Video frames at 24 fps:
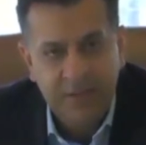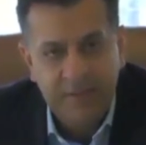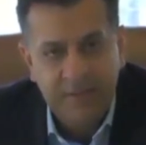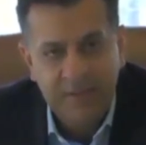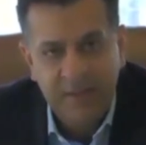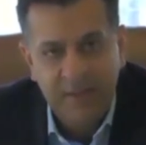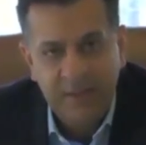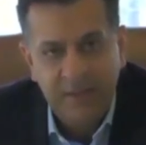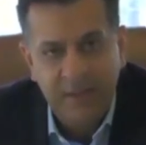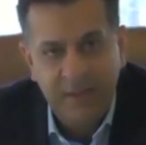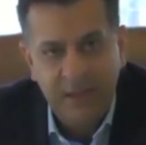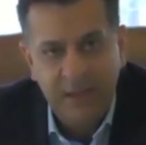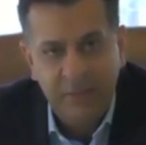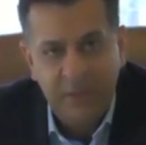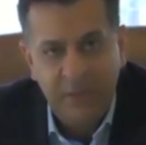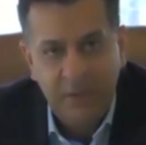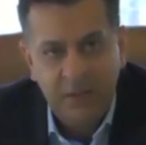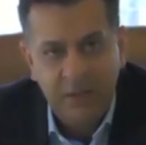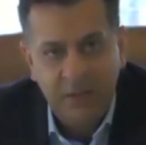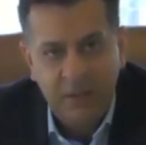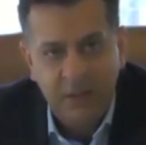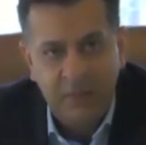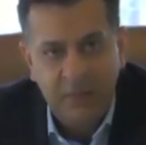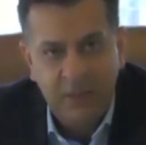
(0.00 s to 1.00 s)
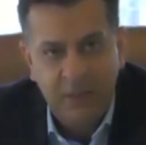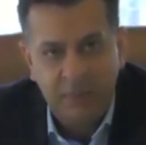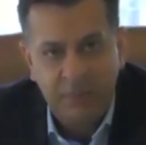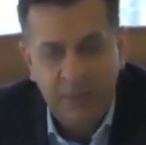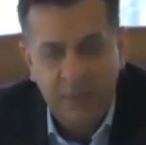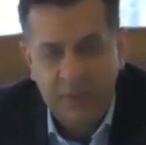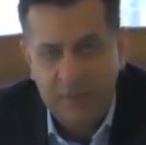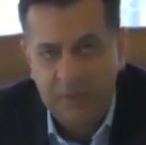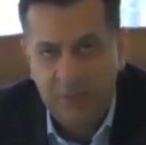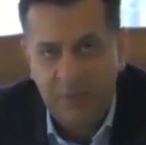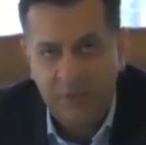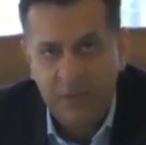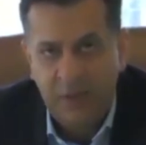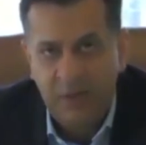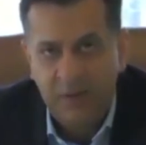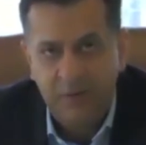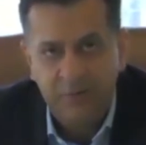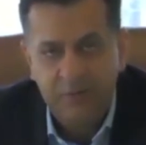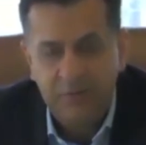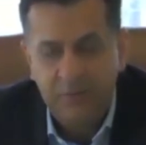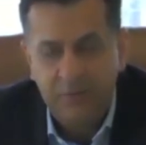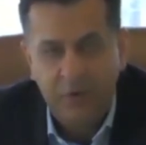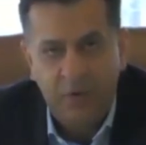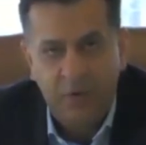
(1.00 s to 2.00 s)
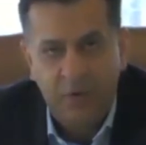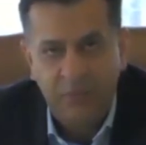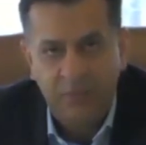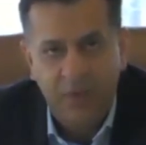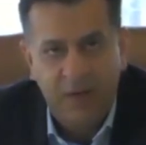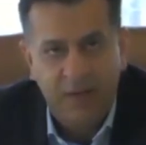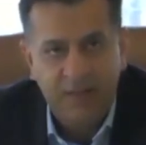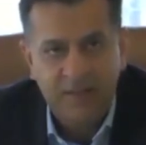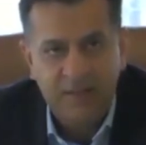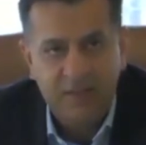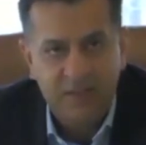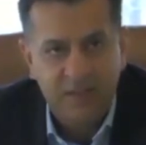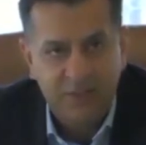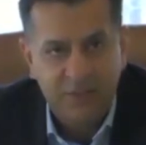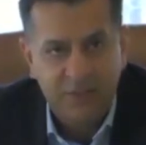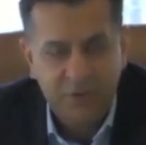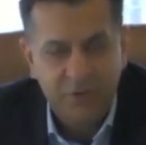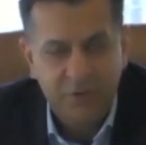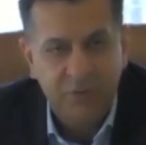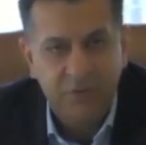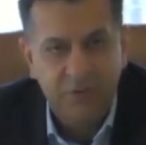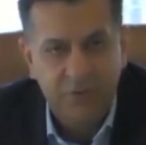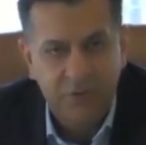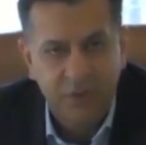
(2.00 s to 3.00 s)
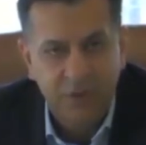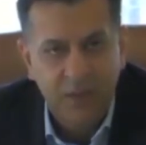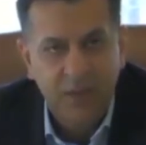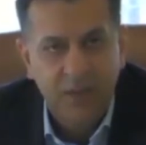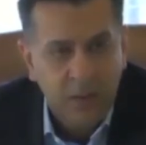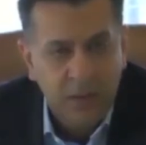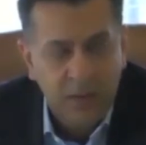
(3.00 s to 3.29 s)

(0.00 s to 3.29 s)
they're dealing with a, a plethora of, of legacy issues.